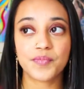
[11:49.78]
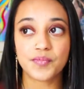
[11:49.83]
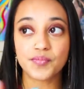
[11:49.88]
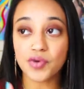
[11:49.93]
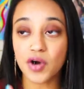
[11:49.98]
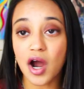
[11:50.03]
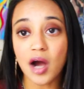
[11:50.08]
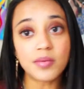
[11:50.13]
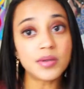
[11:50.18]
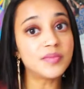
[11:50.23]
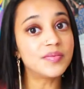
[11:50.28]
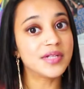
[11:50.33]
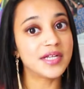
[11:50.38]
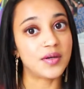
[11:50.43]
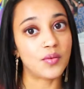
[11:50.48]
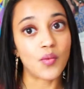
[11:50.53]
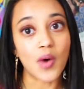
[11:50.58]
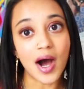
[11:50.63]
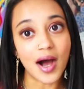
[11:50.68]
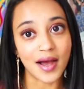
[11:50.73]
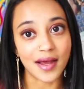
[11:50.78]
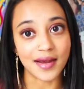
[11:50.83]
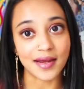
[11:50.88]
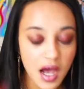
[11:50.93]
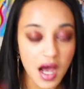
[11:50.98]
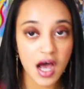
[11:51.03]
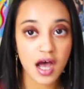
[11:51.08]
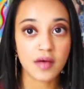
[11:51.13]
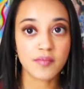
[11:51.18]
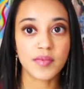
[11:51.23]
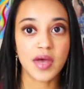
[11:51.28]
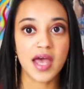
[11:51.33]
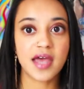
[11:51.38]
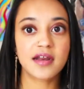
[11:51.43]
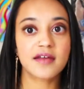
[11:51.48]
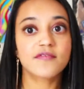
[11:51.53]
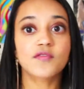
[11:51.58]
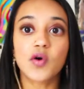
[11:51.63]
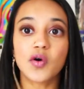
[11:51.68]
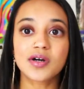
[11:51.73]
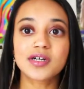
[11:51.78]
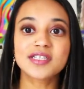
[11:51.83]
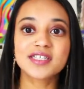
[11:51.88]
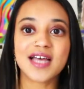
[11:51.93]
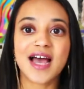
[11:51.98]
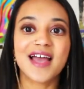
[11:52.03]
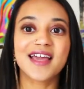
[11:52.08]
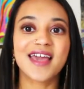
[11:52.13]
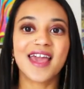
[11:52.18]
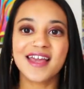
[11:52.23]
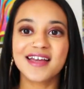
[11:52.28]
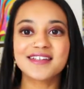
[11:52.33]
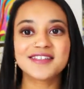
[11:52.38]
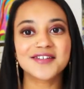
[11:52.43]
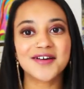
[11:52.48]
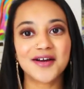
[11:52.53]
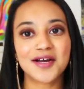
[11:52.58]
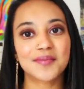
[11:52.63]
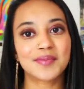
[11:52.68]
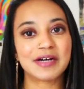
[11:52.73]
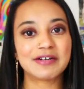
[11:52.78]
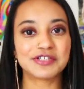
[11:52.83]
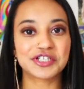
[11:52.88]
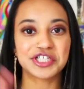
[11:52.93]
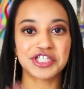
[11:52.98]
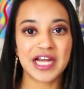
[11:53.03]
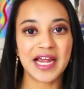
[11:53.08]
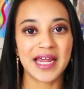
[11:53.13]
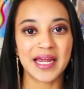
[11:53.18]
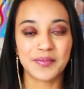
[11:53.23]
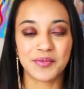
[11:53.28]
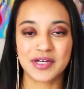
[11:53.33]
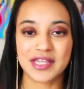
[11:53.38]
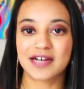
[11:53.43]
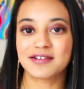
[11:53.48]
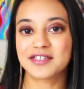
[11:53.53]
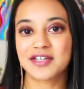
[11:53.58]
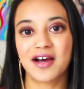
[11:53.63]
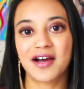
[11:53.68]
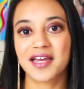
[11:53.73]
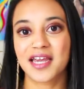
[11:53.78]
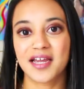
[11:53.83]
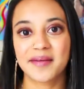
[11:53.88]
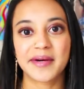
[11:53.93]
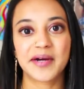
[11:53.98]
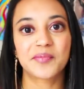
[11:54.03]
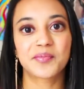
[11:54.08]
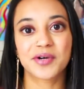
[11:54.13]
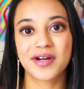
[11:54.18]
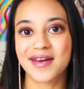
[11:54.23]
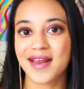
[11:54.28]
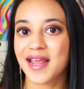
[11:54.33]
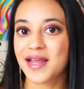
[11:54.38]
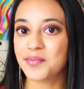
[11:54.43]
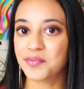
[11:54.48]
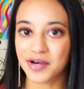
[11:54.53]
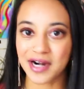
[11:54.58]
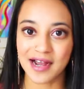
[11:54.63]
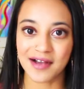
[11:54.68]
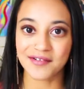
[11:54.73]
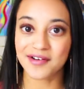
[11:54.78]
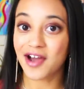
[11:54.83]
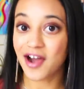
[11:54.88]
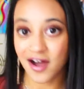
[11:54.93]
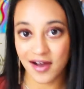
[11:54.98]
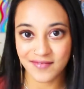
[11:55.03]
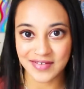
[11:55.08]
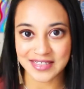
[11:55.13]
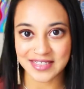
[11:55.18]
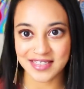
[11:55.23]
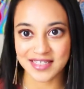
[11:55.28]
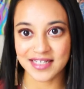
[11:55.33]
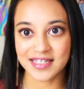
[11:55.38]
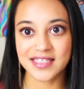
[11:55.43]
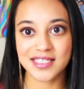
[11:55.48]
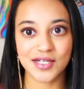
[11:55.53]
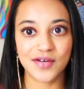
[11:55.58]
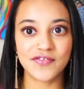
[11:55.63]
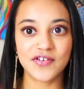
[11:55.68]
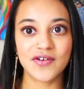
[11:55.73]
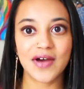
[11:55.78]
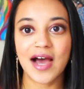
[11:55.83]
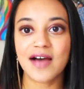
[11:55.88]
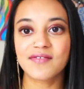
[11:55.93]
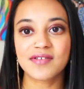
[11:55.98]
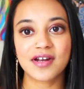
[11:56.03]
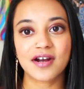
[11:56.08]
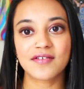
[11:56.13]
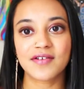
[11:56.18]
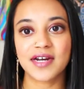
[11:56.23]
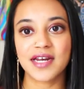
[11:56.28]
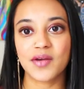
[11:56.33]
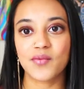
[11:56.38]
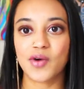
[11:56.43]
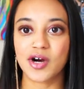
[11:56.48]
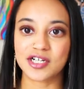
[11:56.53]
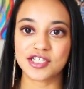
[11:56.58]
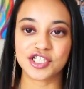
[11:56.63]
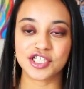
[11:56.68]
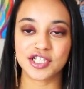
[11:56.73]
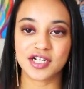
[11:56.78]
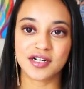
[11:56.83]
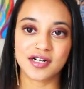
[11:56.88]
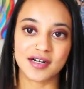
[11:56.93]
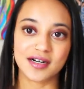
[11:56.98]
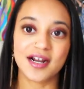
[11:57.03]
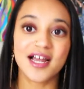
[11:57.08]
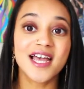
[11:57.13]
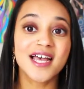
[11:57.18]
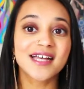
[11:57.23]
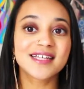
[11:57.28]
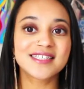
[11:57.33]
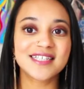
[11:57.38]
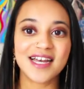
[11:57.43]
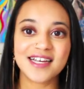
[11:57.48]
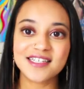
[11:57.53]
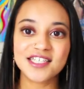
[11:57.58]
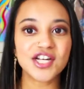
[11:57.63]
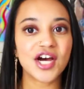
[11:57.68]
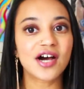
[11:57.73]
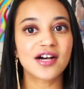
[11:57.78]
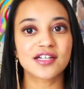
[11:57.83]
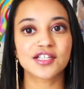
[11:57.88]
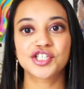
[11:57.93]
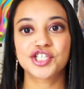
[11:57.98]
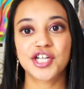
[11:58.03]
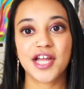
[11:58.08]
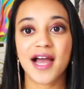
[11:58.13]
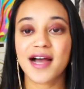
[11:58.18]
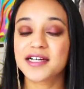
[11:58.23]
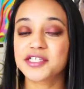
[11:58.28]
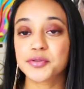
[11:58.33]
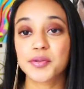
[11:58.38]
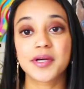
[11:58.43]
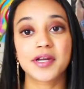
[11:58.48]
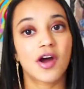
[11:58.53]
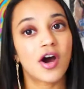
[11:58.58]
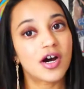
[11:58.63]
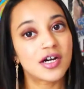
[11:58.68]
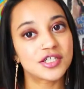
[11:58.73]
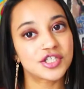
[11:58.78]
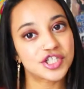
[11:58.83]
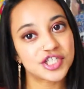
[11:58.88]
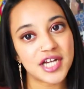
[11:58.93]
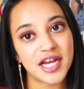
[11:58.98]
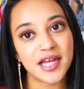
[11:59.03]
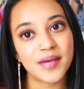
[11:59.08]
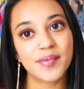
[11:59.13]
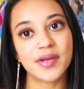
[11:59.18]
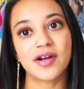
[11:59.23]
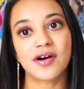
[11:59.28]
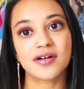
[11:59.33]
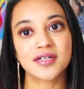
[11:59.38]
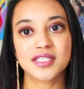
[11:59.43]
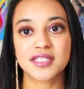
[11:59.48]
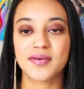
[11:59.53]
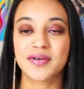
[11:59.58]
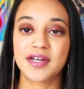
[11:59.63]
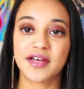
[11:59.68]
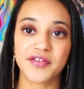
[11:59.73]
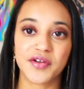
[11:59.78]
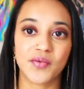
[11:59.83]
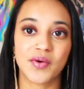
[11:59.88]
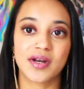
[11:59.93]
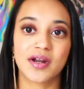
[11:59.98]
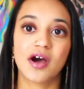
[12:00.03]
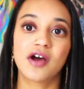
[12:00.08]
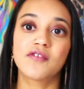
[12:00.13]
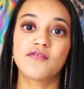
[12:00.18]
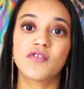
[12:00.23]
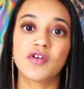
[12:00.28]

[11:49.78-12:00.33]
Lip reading: probably why. And of course, I can't talk about shame without talking about Brené Brown, obviously. So if you haven't already watched her TED Talks, she has one on shame and also another one on